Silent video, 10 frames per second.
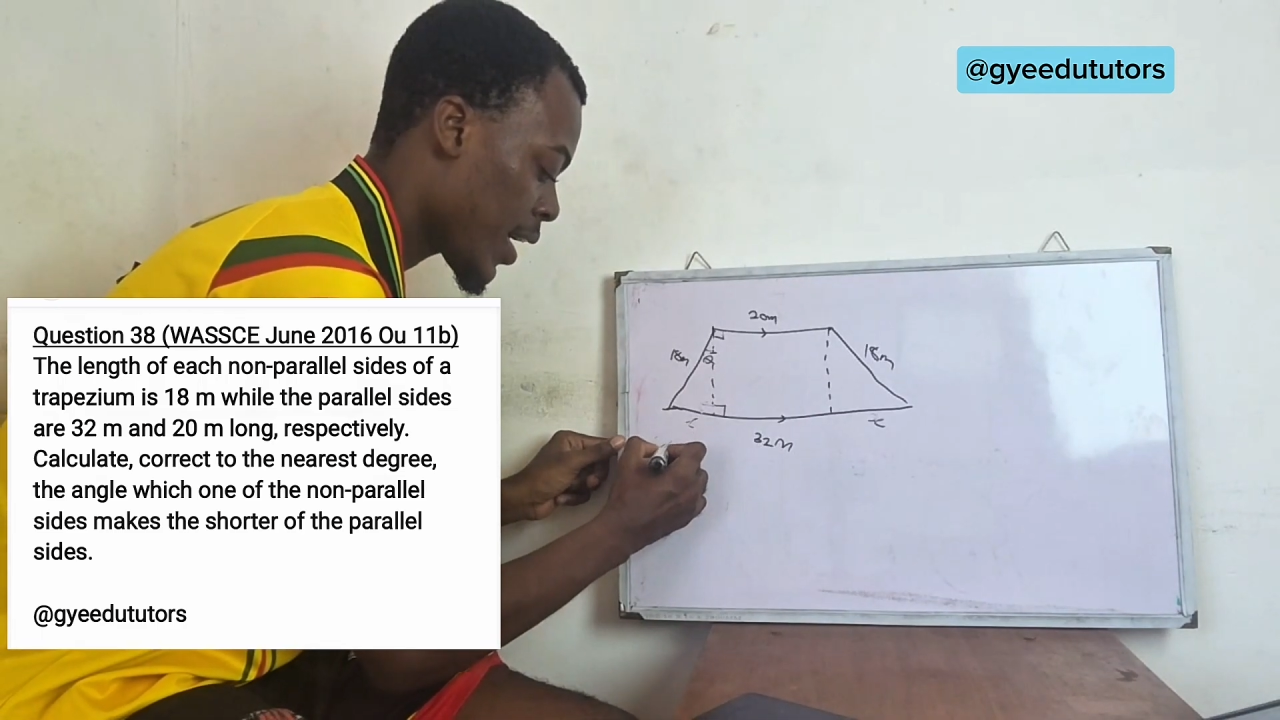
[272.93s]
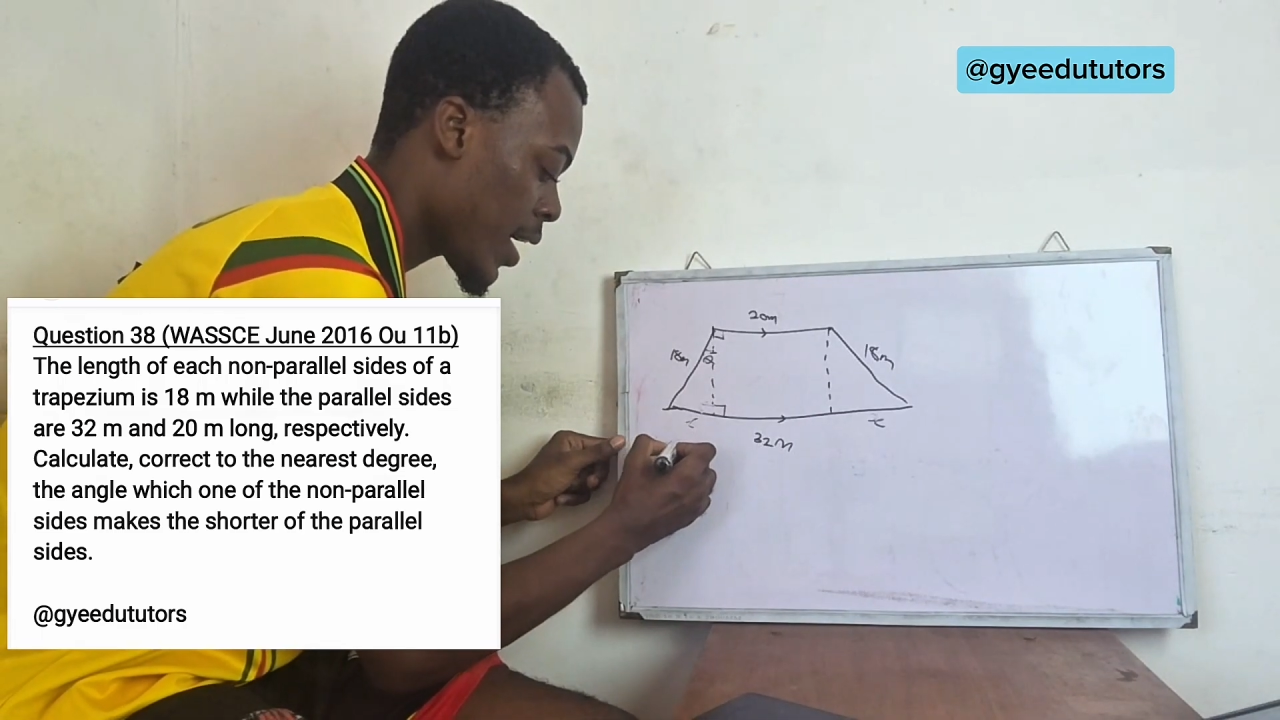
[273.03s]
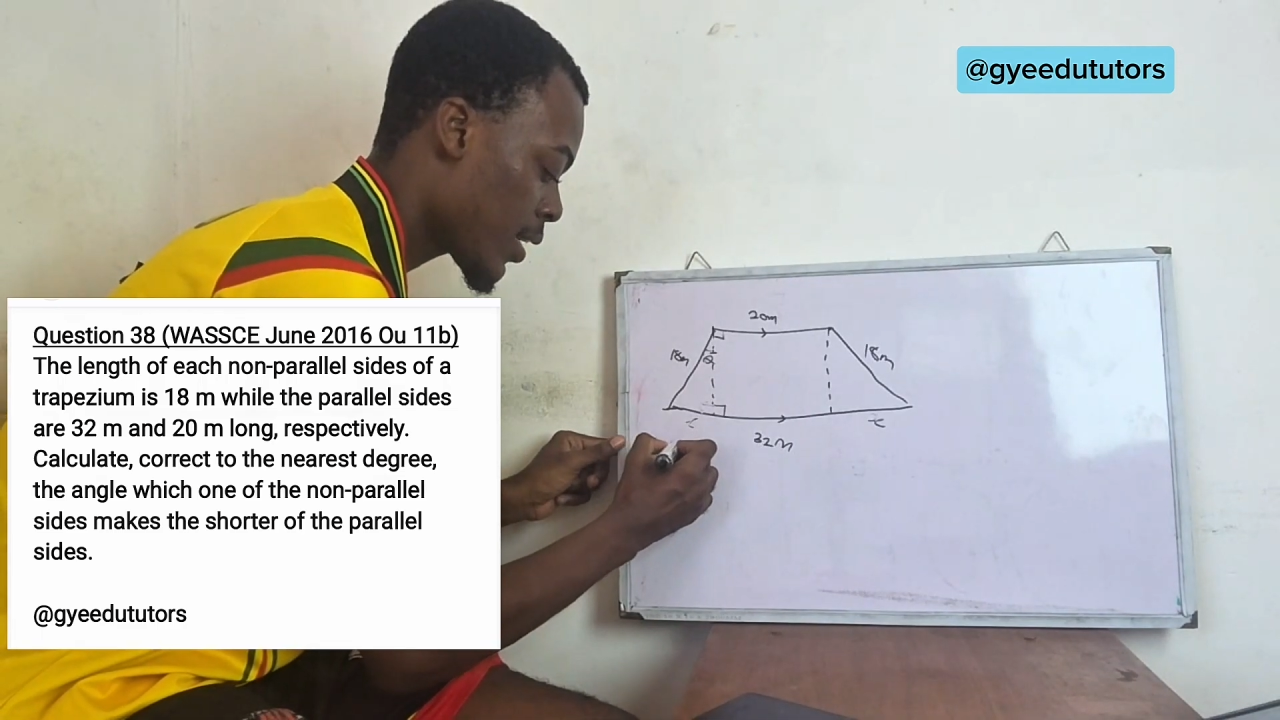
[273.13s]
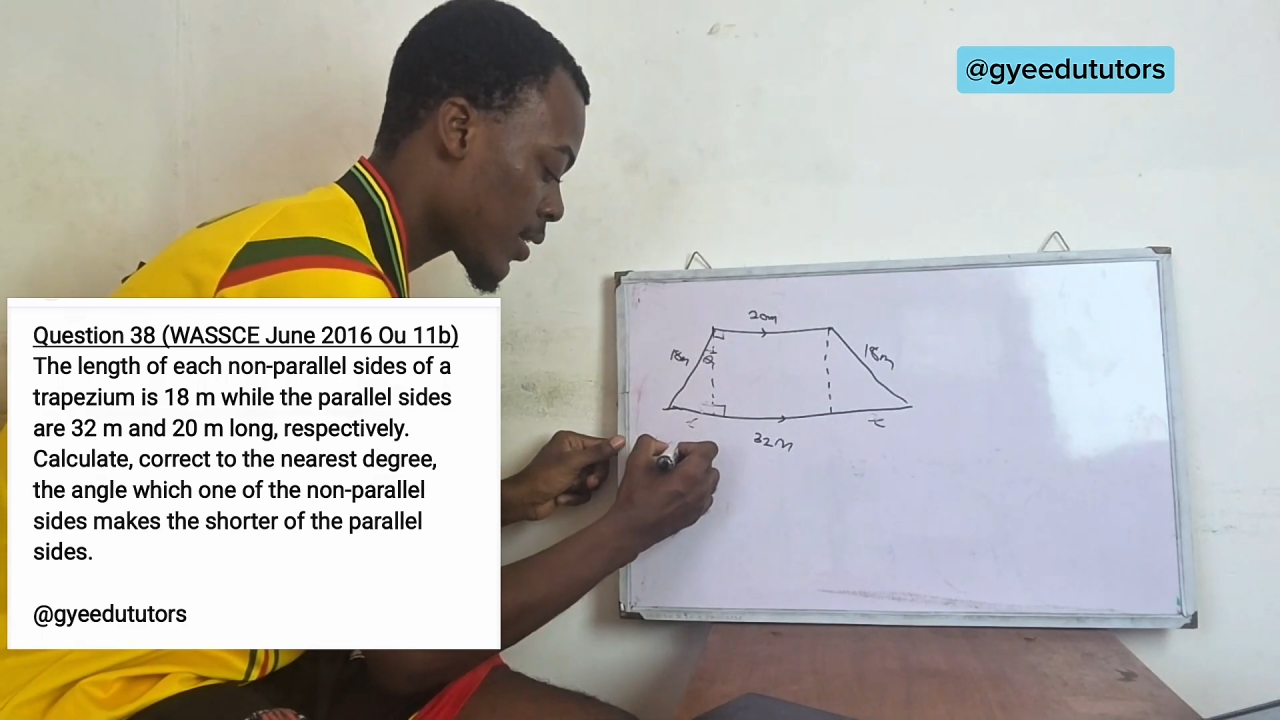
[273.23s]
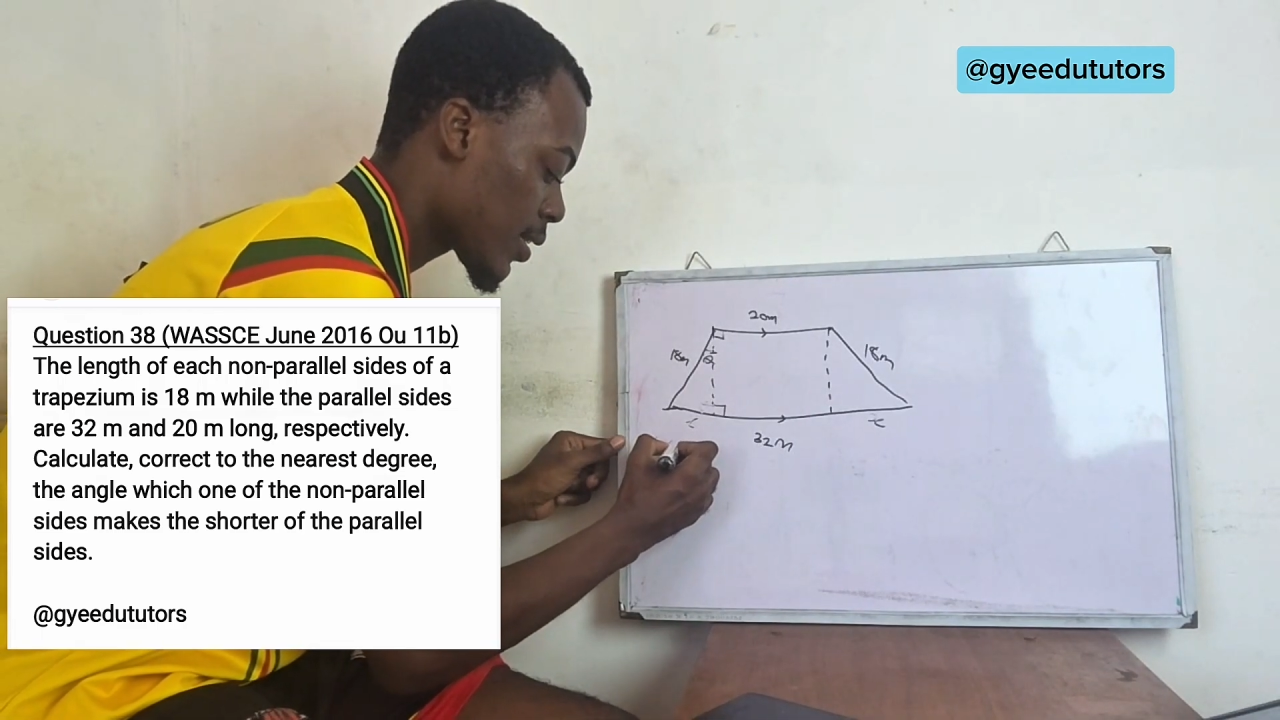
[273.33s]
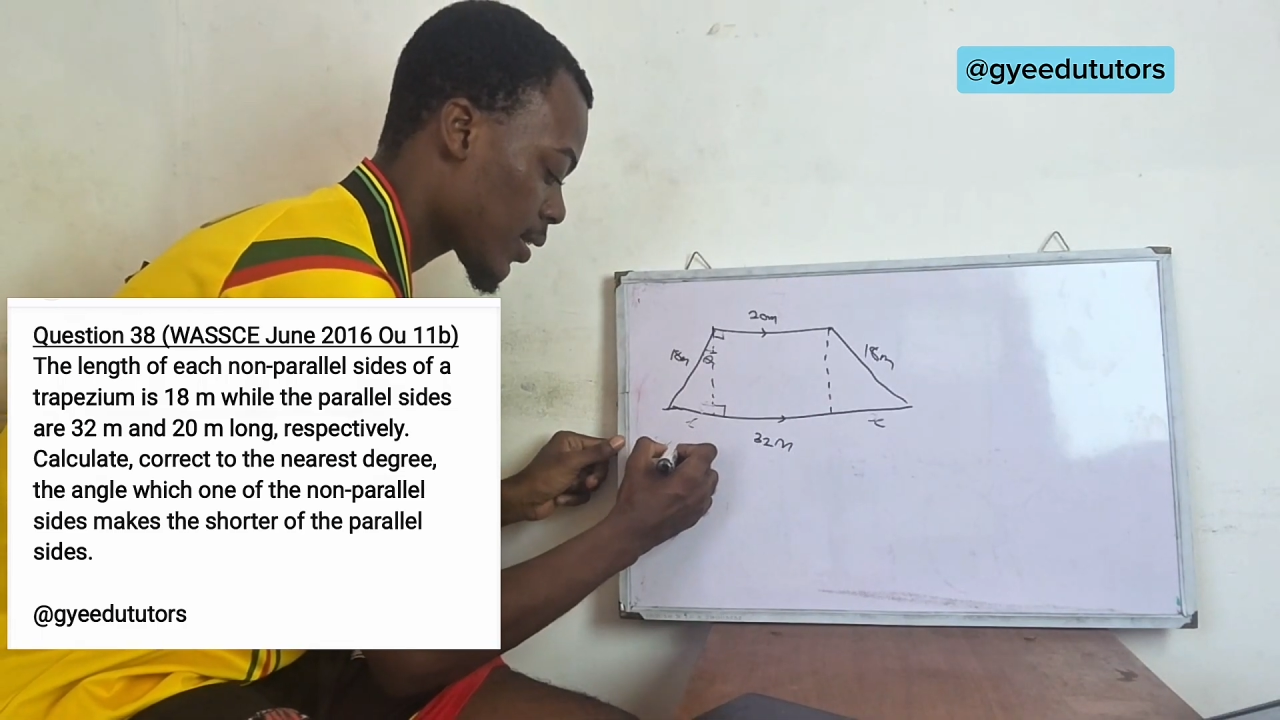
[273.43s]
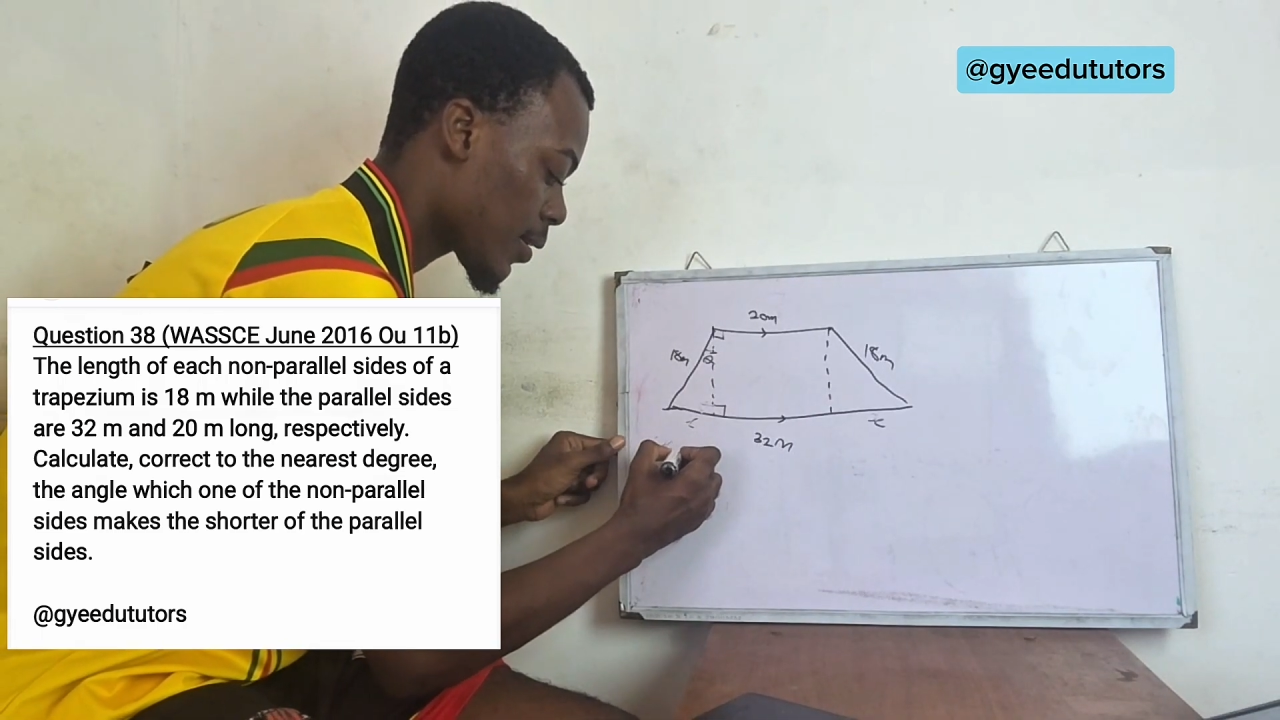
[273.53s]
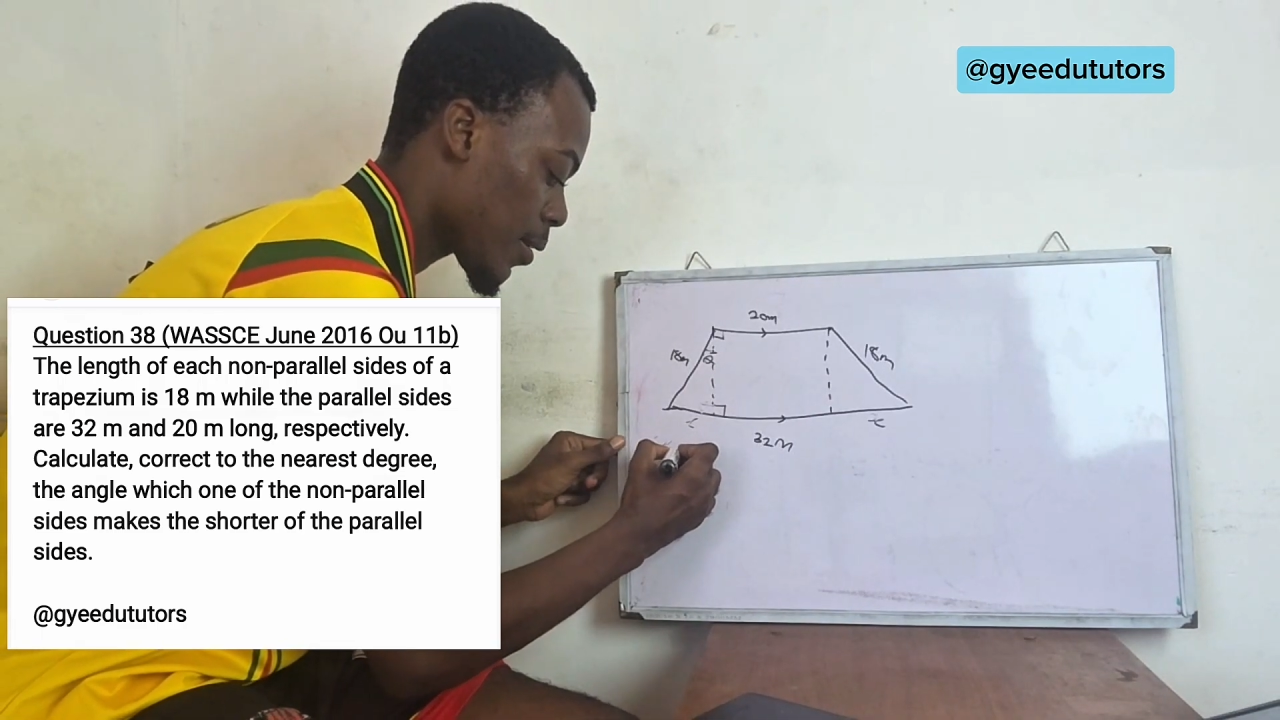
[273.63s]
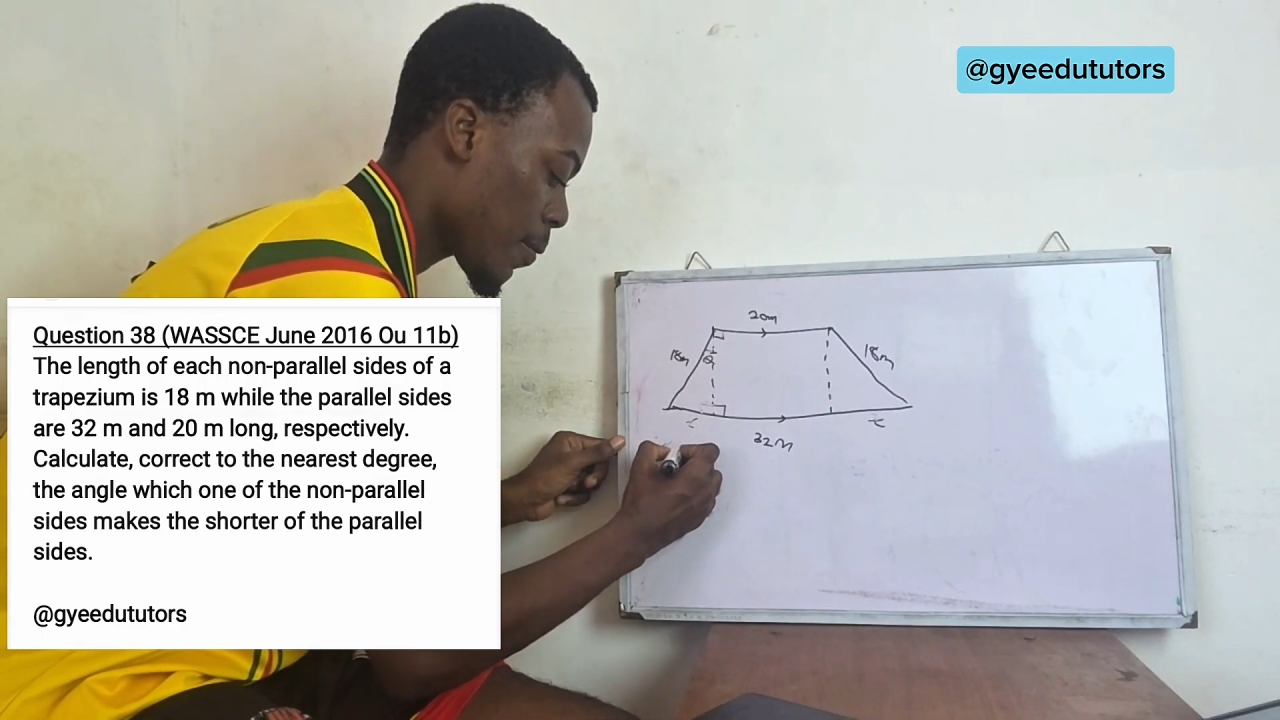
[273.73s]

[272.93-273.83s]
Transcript: x